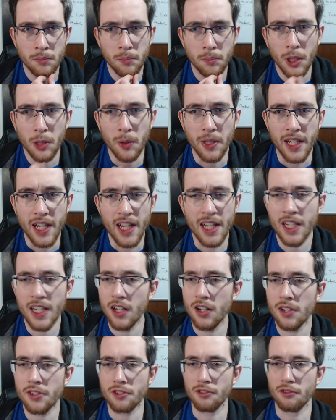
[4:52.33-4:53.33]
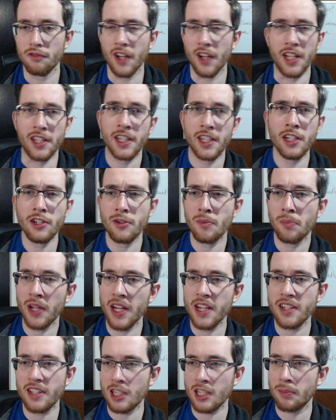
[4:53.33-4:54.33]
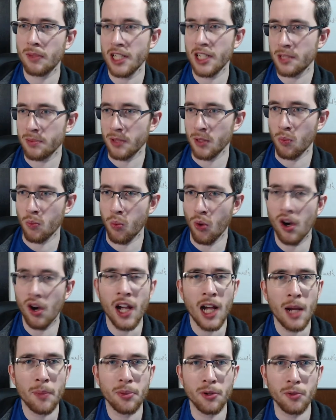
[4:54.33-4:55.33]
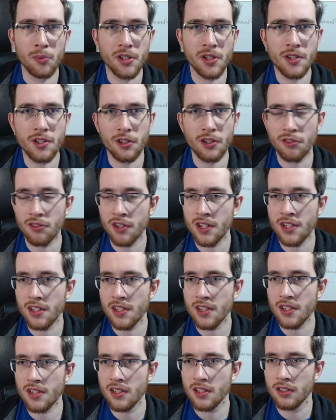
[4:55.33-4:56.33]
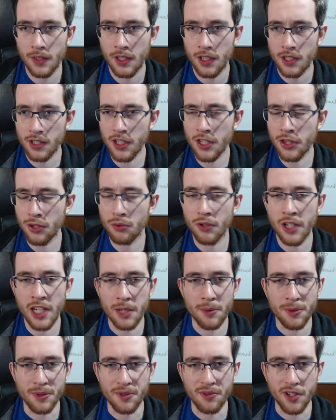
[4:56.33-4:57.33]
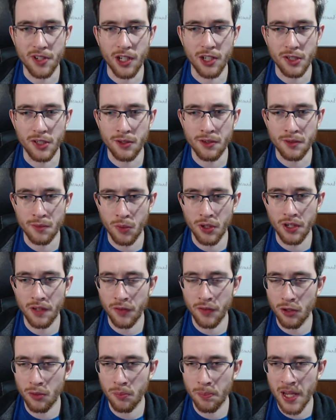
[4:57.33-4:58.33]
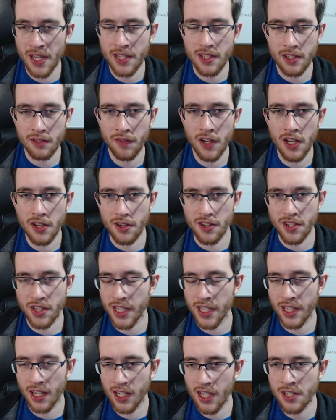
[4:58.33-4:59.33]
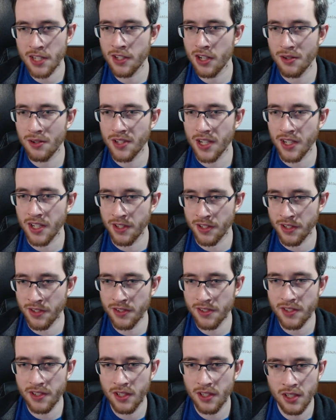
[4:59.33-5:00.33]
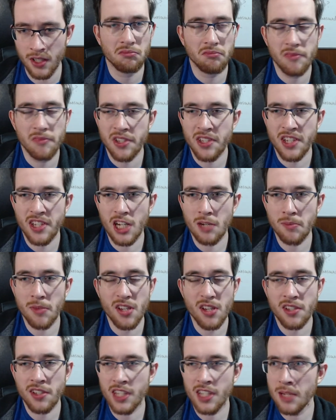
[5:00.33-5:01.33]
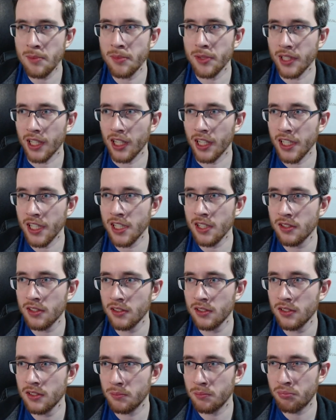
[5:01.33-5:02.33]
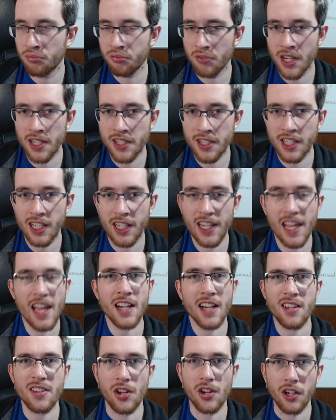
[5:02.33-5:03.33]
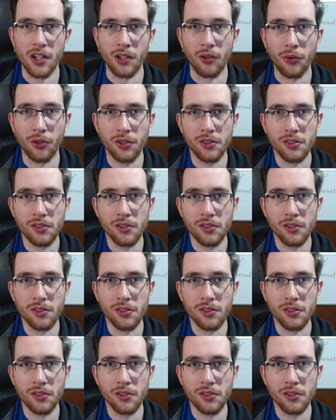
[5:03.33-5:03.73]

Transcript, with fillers: By the way, any Arsenal fans, can you please explain to me what happened with Sokratis? Because I thought he was regarded as one of your best defenders, and then the last two seasons seem seemingly practically exiled.